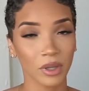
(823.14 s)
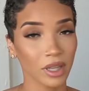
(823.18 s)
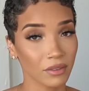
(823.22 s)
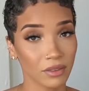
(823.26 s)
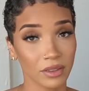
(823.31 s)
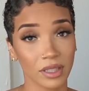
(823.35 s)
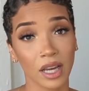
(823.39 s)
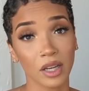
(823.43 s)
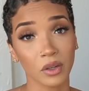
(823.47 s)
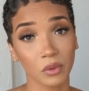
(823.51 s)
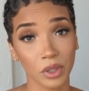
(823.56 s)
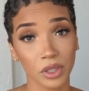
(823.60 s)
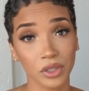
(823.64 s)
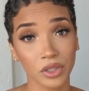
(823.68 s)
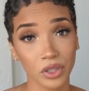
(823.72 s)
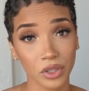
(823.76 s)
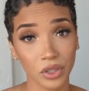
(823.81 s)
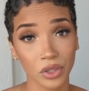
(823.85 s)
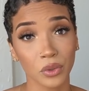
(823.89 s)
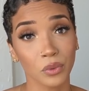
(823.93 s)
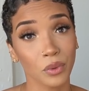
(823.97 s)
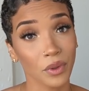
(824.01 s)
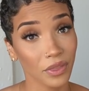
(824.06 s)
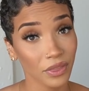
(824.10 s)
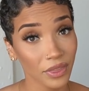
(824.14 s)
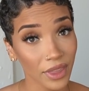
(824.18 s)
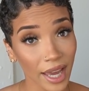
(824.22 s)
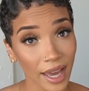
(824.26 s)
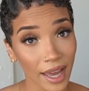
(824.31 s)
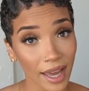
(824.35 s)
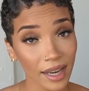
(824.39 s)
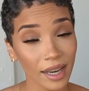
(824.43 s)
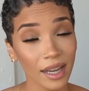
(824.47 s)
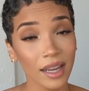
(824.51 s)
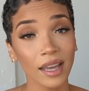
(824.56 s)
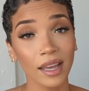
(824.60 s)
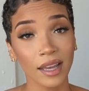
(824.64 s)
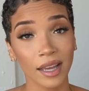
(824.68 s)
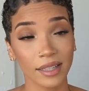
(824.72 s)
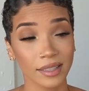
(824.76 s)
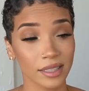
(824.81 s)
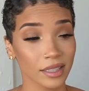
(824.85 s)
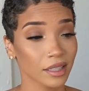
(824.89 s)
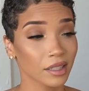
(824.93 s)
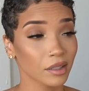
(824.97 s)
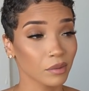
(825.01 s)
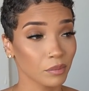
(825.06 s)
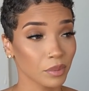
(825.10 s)
we have a lot of work to do with that.
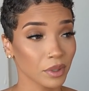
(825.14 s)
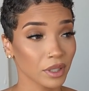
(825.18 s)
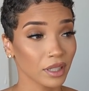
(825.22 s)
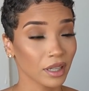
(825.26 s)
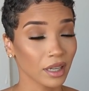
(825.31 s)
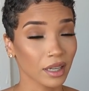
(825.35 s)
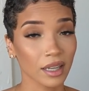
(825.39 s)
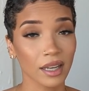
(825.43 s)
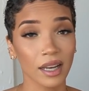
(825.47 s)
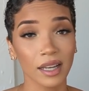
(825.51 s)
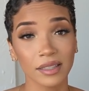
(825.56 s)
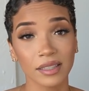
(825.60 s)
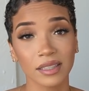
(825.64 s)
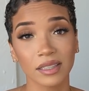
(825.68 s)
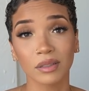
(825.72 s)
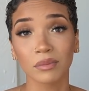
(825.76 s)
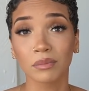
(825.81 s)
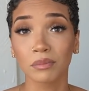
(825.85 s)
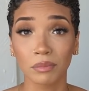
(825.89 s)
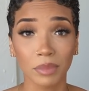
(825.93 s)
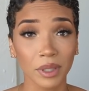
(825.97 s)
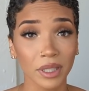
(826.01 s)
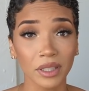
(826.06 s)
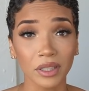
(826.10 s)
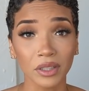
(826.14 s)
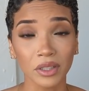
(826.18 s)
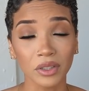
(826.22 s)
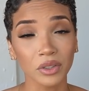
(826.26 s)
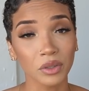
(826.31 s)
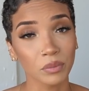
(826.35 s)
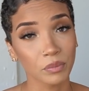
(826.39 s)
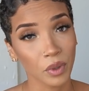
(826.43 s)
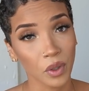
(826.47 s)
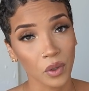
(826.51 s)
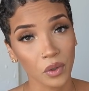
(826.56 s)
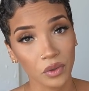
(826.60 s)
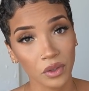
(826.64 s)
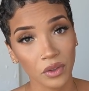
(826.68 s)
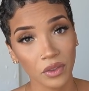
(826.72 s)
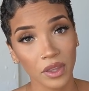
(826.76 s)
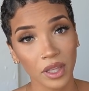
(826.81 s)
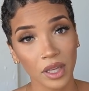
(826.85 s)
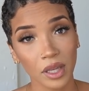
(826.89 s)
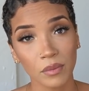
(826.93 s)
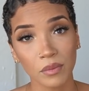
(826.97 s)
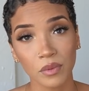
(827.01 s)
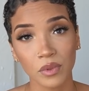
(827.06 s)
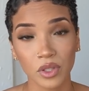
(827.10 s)
It's gonna be a custom build, both of
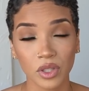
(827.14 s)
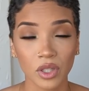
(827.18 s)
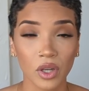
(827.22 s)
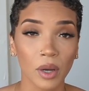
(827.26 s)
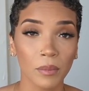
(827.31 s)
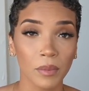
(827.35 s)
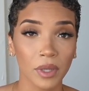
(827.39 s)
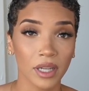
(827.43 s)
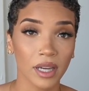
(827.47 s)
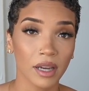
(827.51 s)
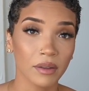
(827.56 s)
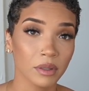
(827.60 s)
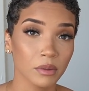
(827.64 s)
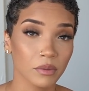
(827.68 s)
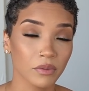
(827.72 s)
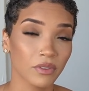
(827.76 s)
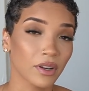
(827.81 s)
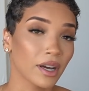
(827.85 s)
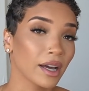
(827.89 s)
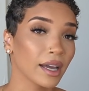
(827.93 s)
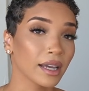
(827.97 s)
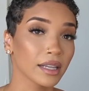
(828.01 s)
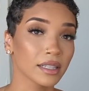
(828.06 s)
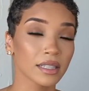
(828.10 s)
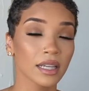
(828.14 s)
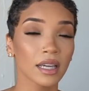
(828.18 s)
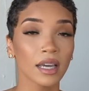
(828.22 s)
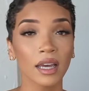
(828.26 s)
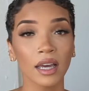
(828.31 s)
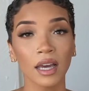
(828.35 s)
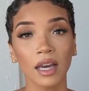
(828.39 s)
them. So I'm gonna have to find